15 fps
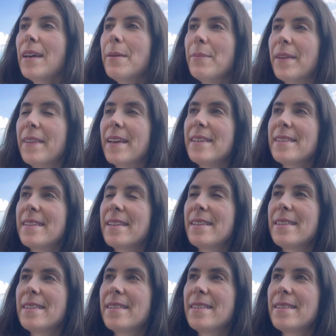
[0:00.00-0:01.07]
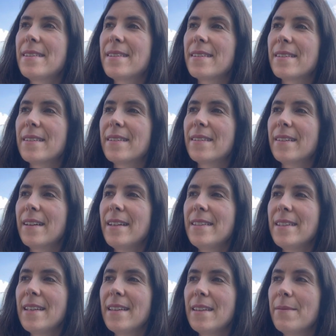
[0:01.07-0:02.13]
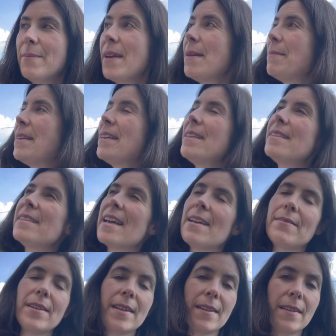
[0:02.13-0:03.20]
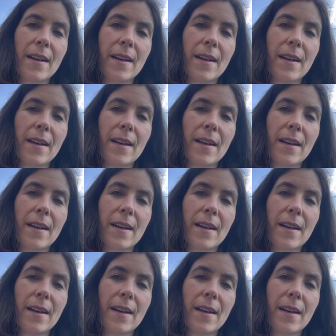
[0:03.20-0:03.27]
But there's this idea that maybe he's saving